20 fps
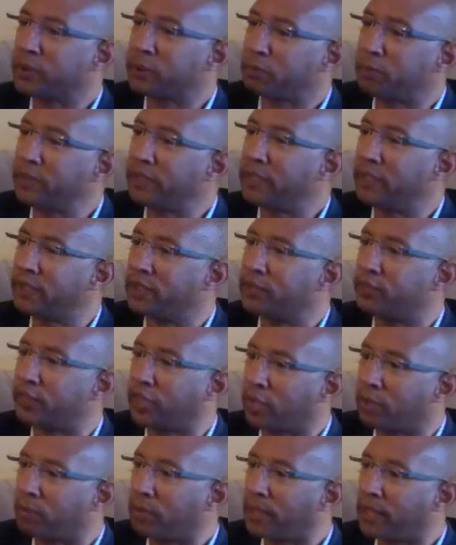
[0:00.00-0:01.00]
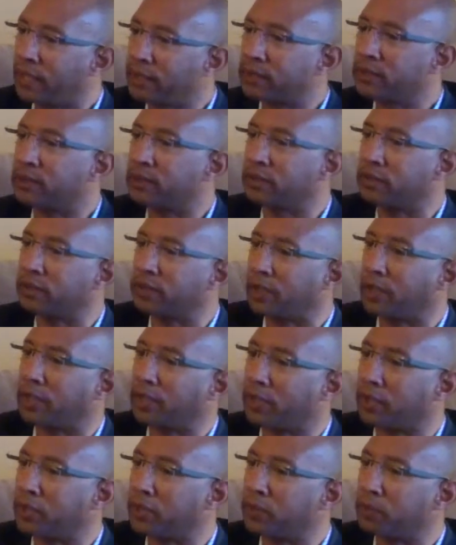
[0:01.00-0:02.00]
speaking of our pastor,
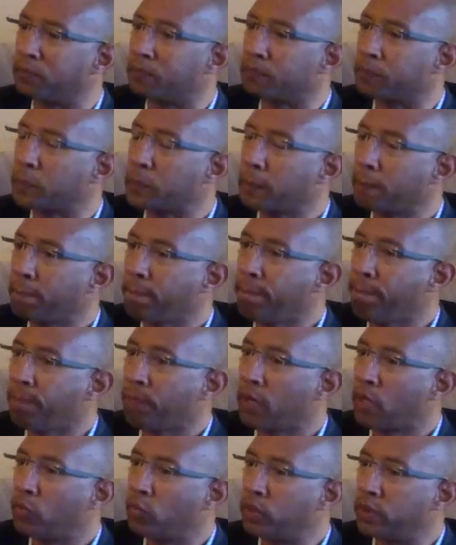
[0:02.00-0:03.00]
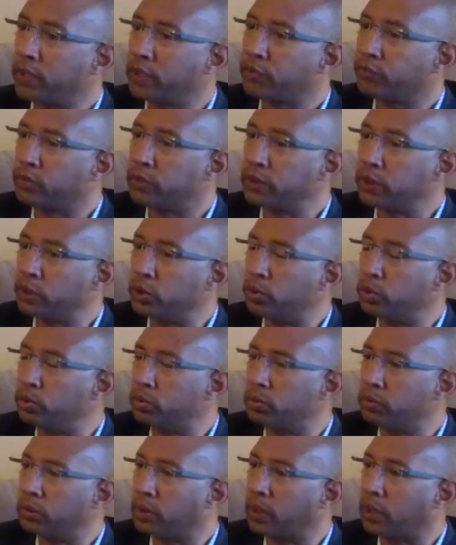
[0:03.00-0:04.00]
whenever
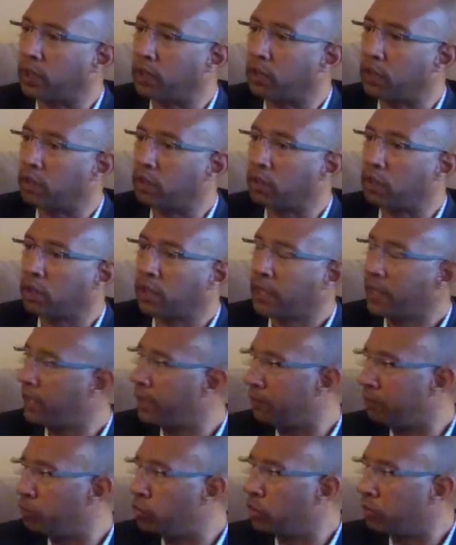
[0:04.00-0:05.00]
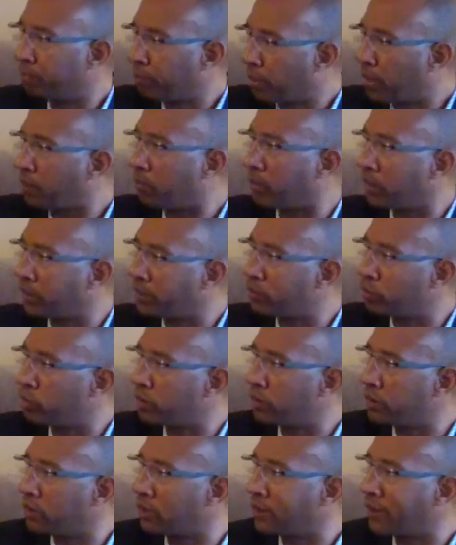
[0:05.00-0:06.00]
you had went public
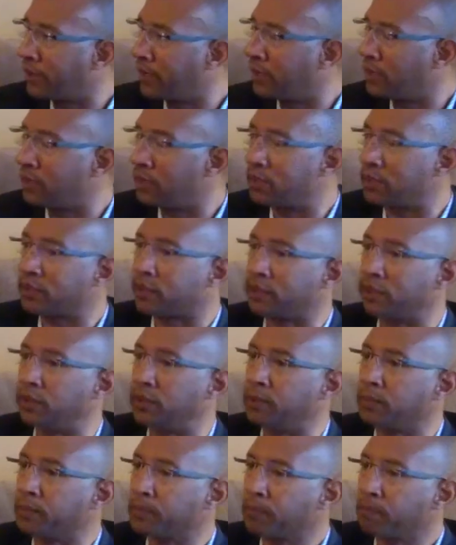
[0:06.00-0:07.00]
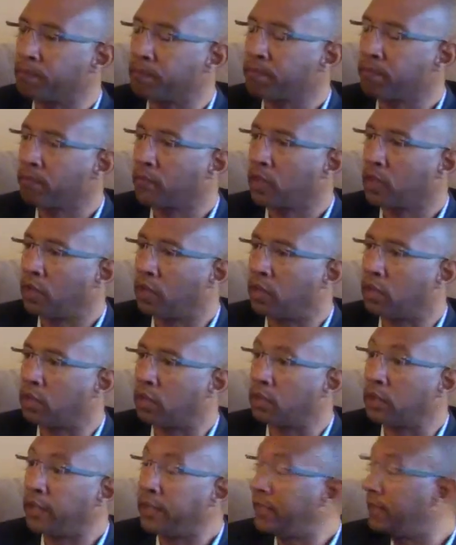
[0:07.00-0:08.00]
with your candidacy,
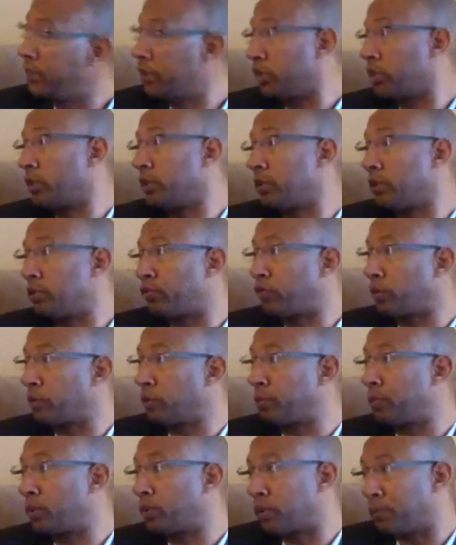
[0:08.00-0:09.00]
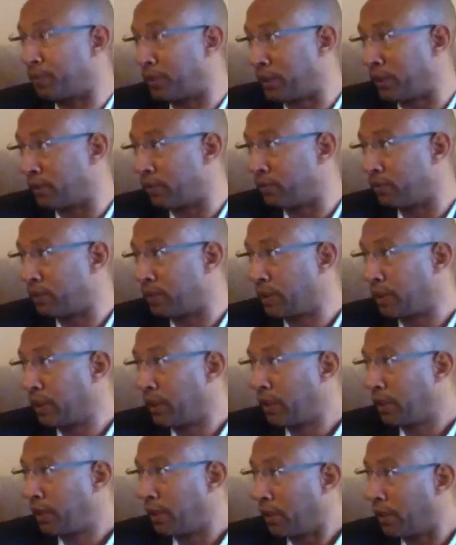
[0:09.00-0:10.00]
he stood from the pulpit.
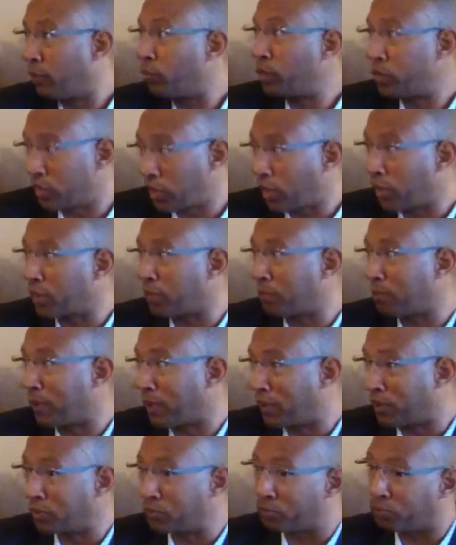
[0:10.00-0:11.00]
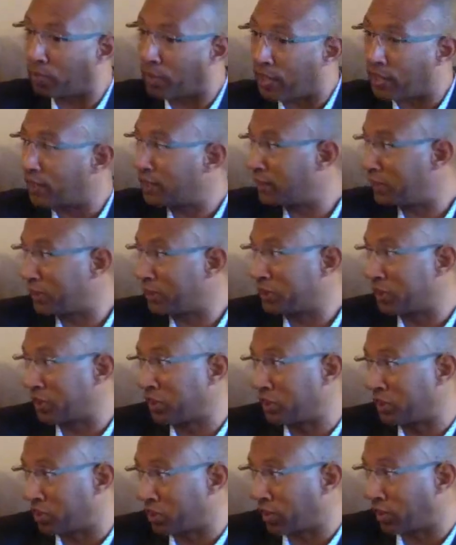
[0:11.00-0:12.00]
And we're talking about politics
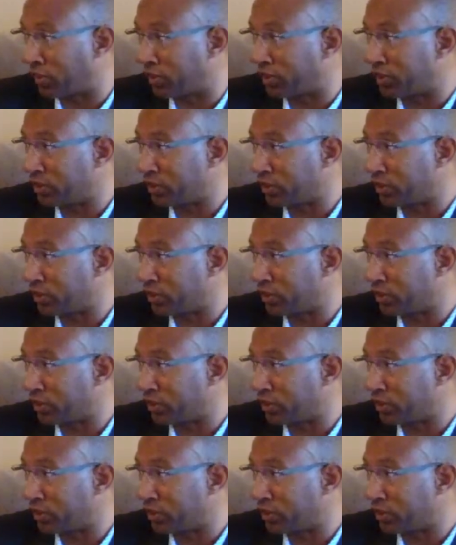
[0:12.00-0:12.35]
in the church.